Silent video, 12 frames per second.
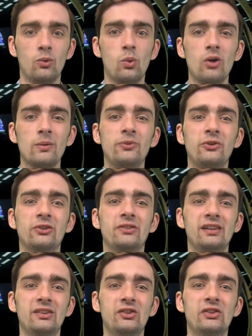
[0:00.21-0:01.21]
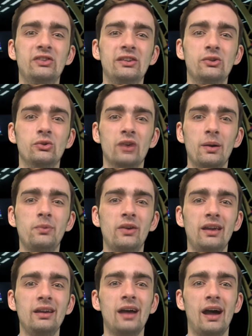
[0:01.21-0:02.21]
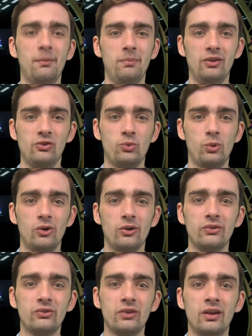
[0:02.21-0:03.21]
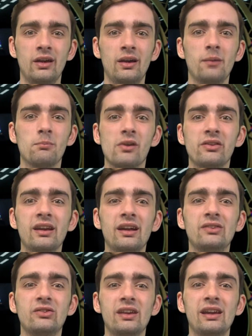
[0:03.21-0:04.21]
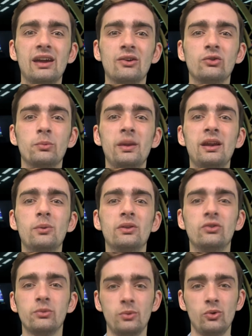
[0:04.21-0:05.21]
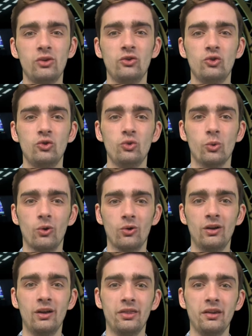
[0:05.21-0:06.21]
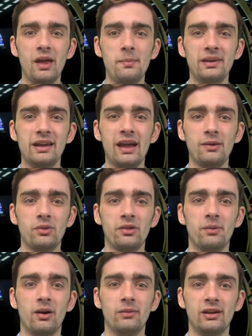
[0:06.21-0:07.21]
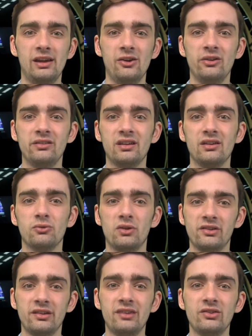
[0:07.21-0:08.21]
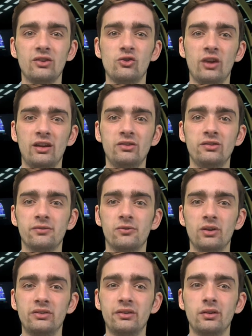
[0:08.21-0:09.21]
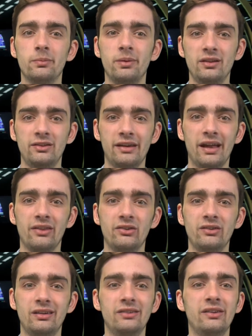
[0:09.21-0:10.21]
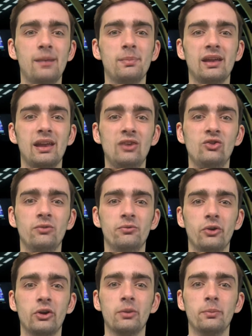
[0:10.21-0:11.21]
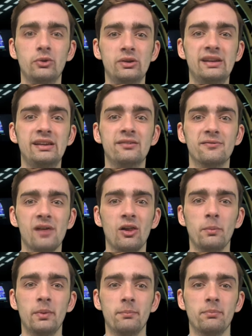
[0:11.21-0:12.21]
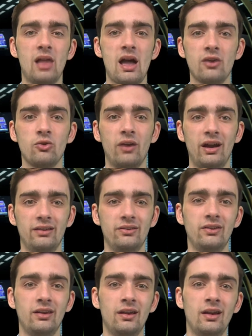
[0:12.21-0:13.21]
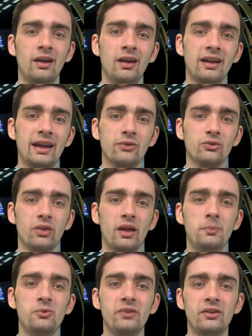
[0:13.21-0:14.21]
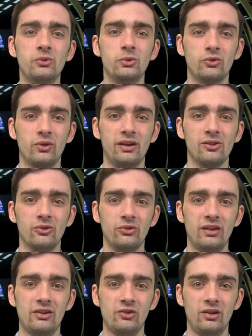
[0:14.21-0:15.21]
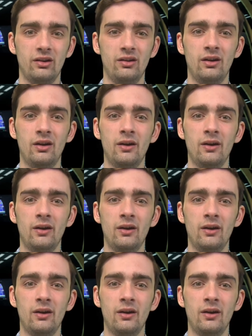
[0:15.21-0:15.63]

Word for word: Welcome to your TGC News Update. I'm Ben Schwartz. Monday night's City Council meeting went smooth as usual. The night began with a public hearing to give residents a chance to voice their opinion on the city's application for a community development block grant. Council then moved into its regular session.